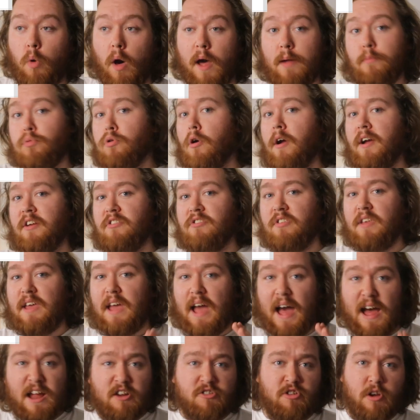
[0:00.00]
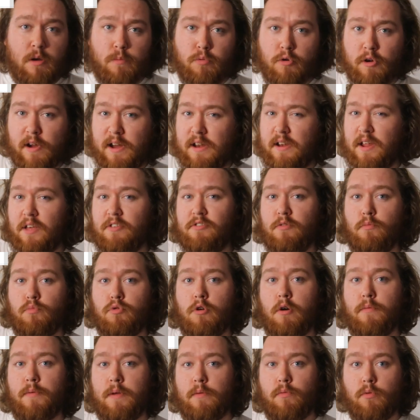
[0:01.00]
Quite pricey, actually a pretty decent
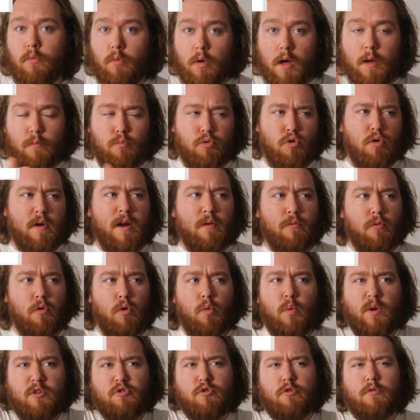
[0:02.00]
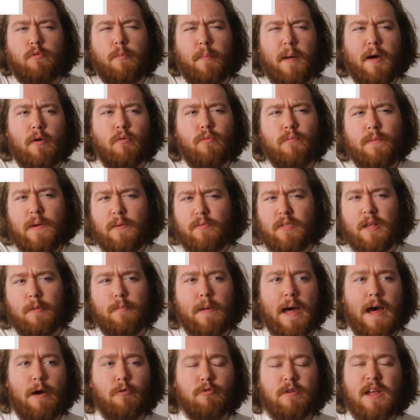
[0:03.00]
profit for what I brought it for, which was about
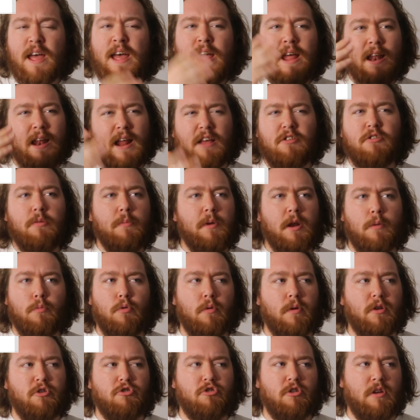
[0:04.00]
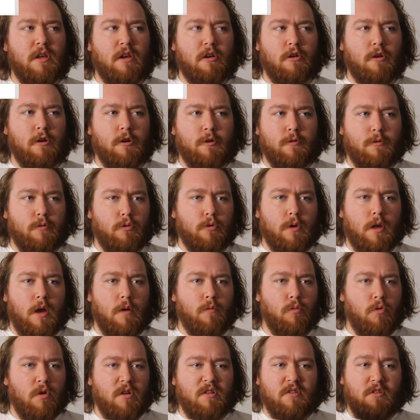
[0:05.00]
£50. That's something I probably should include with all the
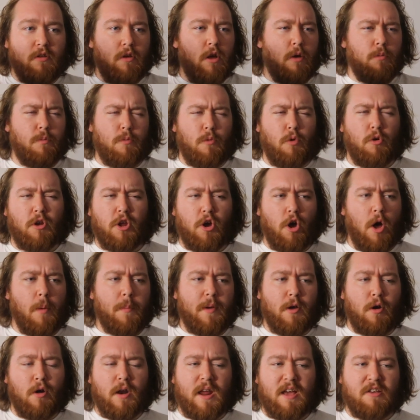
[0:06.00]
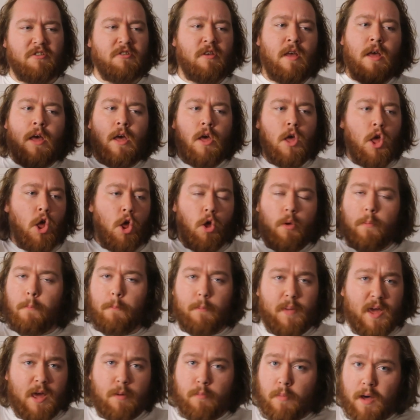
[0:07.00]
other ones, although I'll be honest,
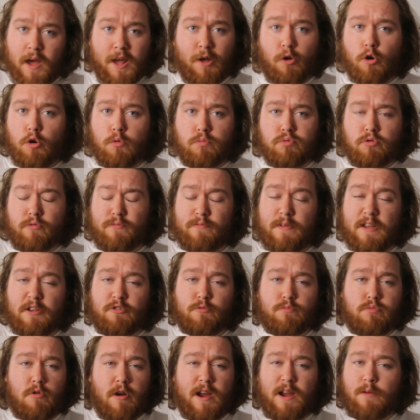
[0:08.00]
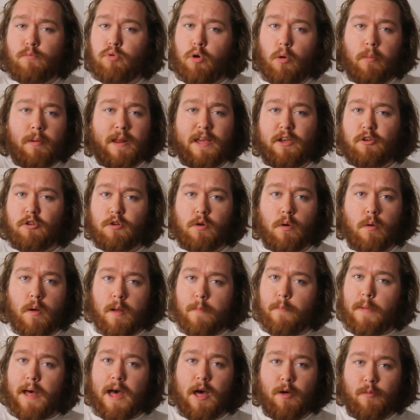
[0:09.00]
me and my goldfish brain probably couldn't
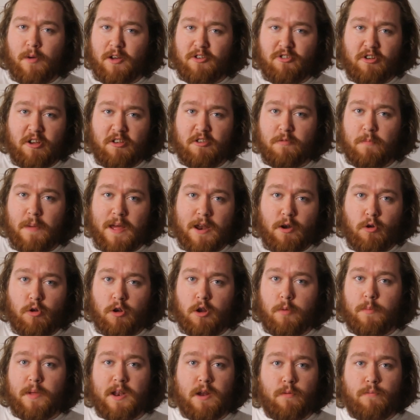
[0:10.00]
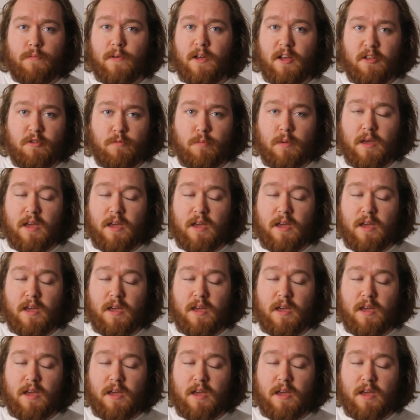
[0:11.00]
remember how much I spent on them in the first